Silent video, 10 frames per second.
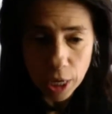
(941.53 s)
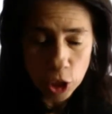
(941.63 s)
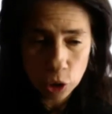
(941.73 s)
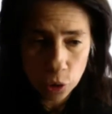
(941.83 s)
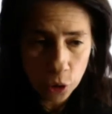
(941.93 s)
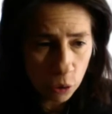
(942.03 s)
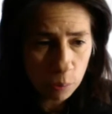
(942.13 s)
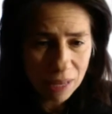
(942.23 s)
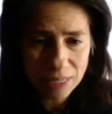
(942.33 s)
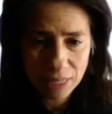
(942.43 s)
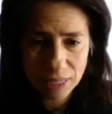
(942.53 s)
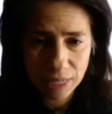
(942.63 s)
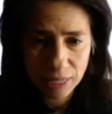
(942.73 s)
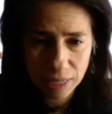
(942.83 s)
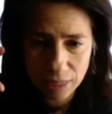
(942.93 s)
Yeah. So
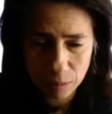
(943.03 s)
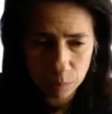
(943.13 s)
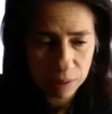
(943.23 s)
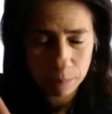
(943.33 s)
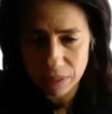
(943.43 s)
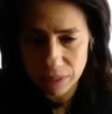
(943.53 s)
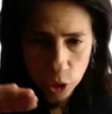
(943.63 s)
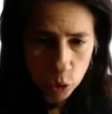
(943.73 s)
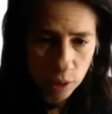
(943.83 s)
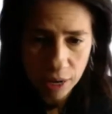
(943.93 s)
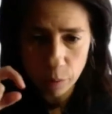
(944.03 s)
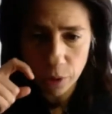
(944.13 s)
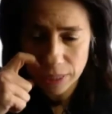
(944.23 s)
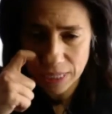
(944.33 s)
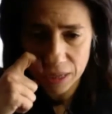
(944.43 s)
neuroplasticity is simply building new
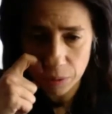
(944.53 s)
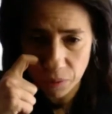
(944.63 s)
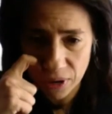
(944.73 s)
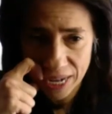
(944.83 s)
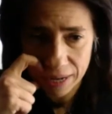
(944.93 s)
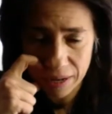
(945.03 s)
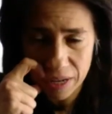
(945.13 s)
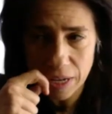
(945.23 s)
networks in the brain.